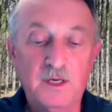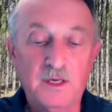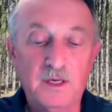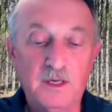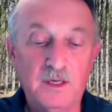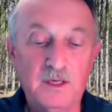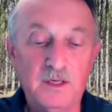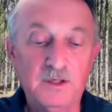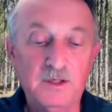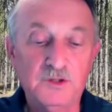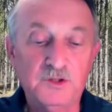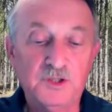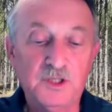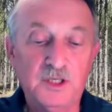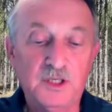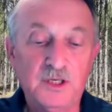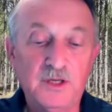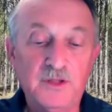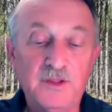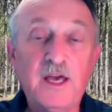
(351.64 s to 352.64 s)
is
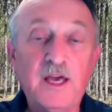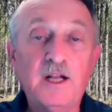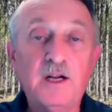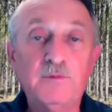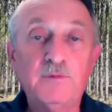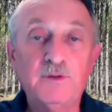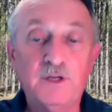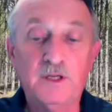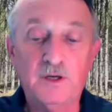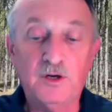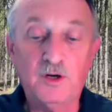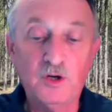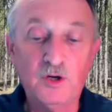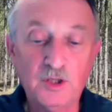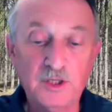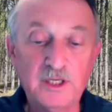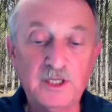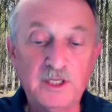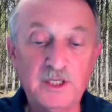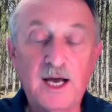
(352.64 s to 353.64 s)
that of an
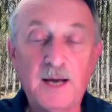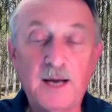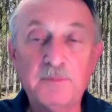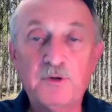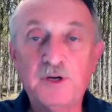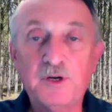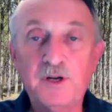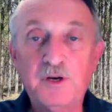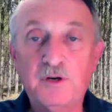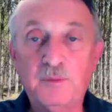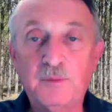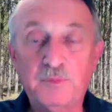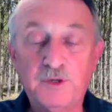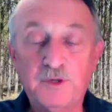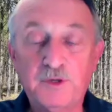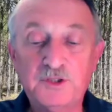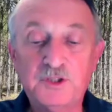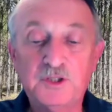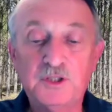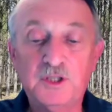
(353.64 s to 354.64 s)
early adopter here in
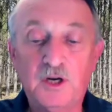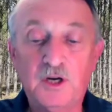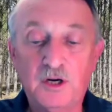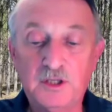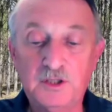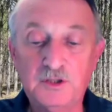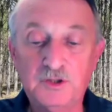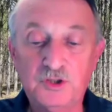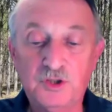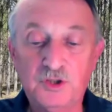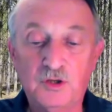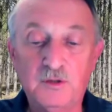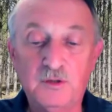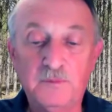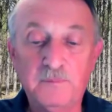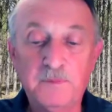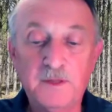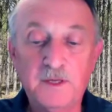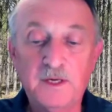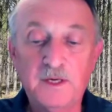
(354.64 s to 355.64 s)
Prescott, Arkansas.
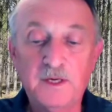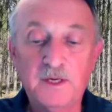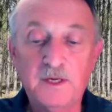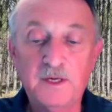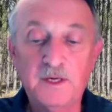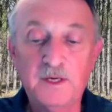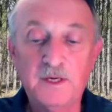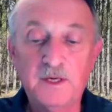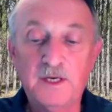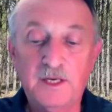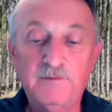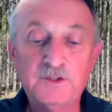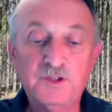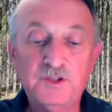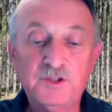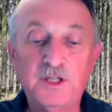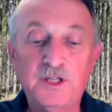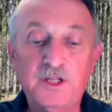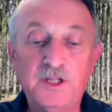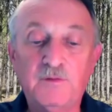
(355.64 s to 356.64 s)
He
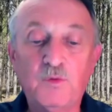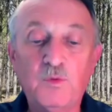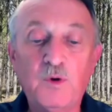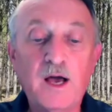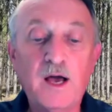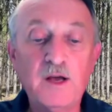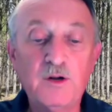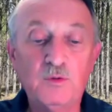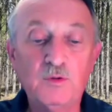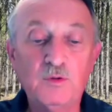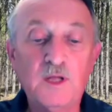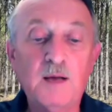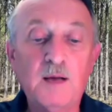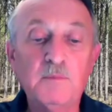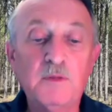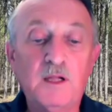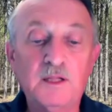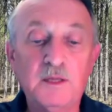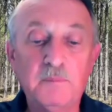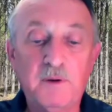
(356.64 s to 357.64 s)
invested in a varietal
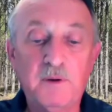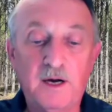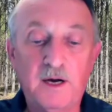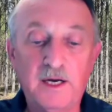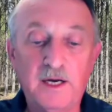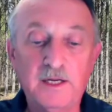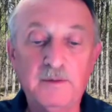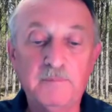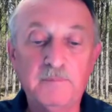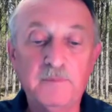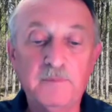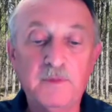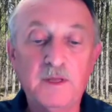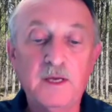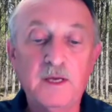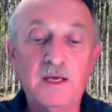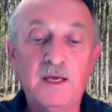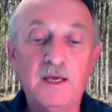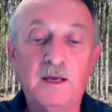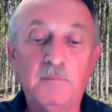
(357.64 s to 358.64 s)
loblolly pine
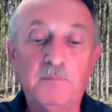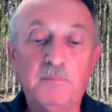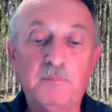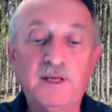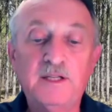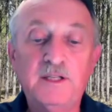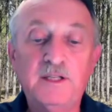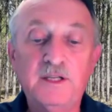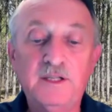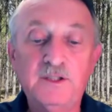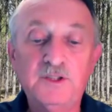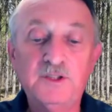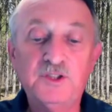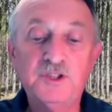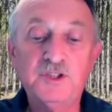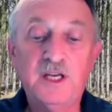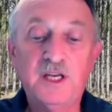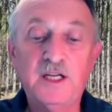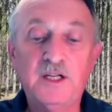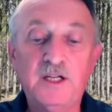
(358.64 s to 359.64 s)
and planted his
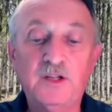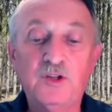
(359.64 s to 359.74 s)
stand in